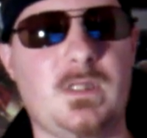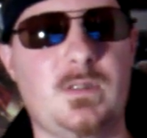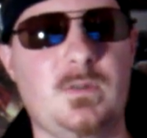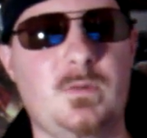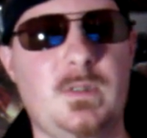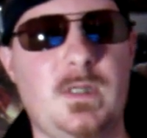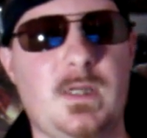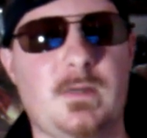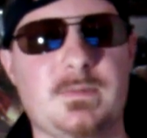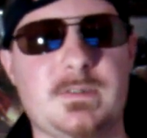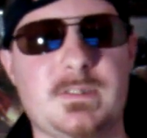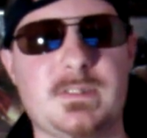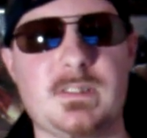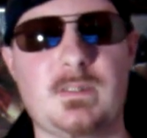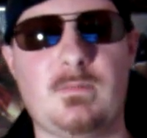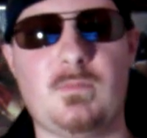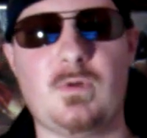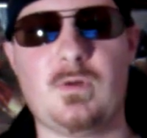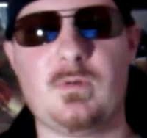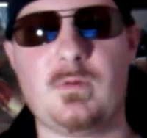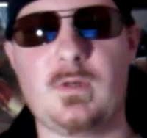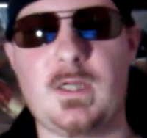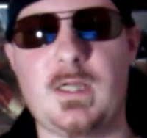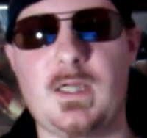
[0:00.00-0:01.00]
we have
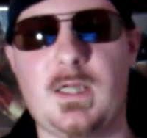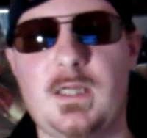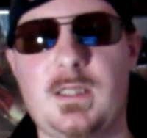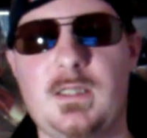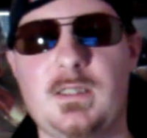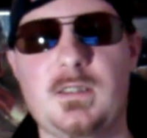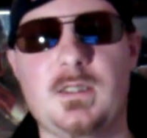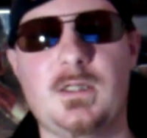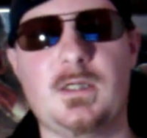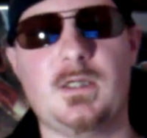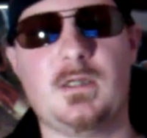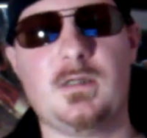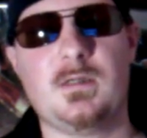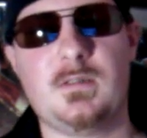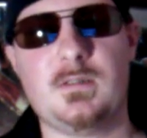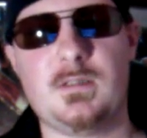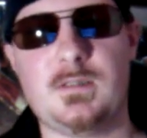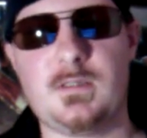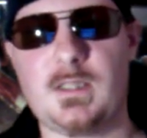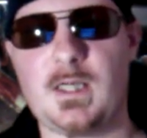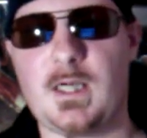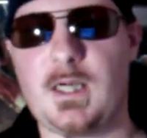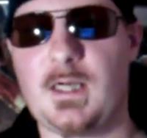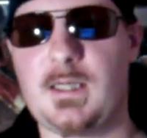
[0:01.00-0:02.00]
Summer Rae,
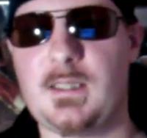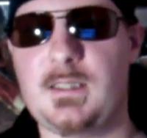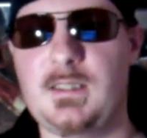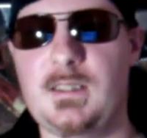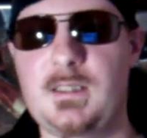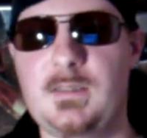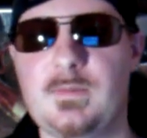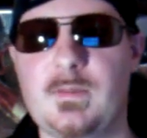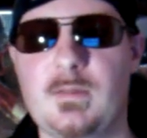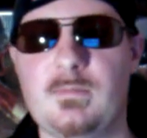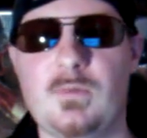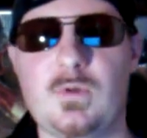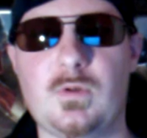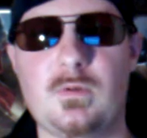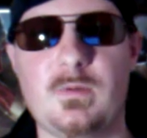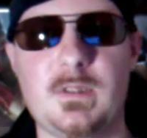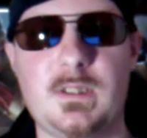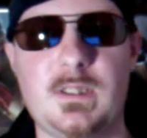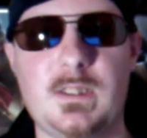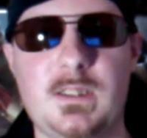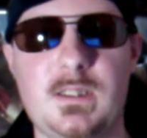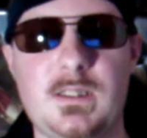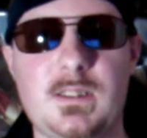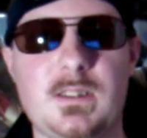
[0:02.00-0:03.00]
Eva
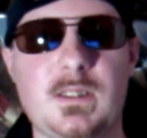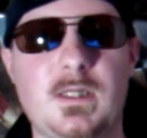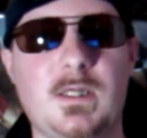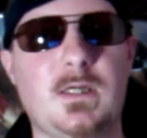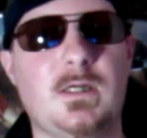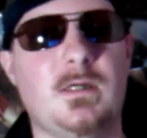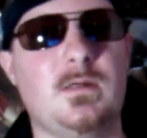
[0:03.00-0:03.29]
Marie,